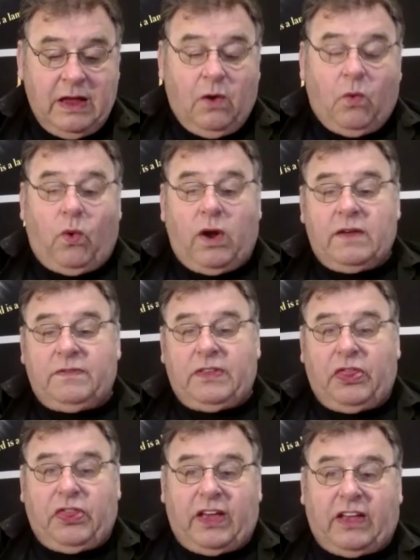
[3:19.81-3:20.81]
One of the
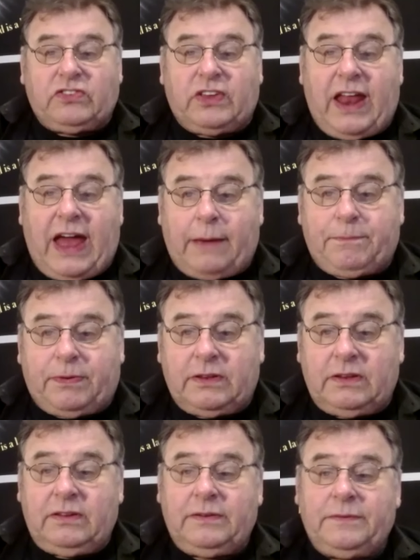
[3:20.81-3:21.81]
things that
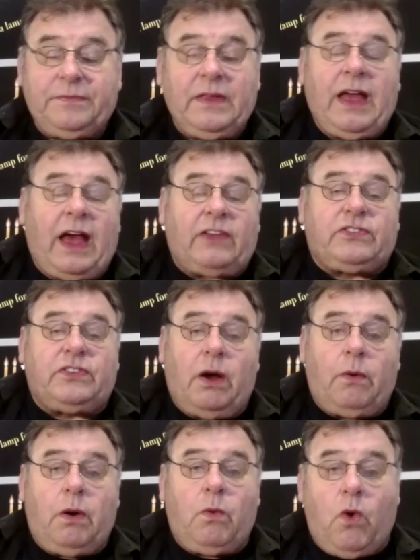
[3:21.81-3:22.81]
happened, as
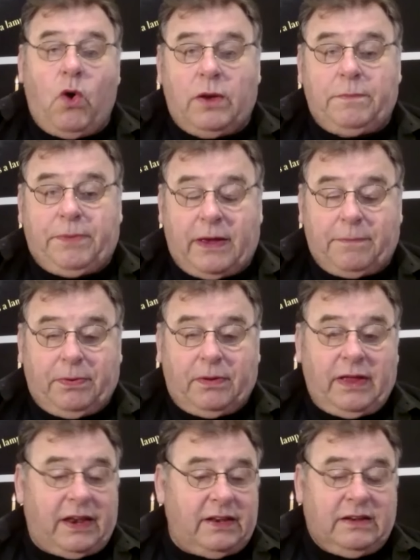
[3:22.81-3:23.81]
Noah warned people,
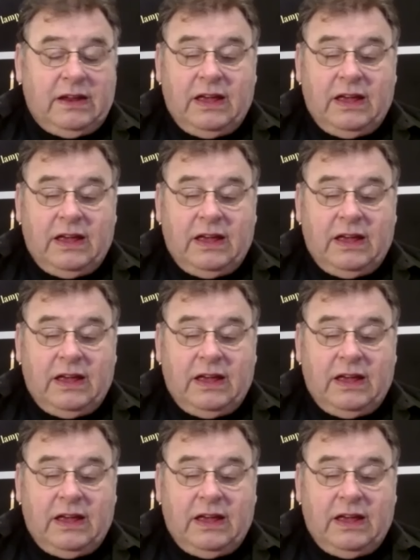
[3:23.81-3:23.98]
and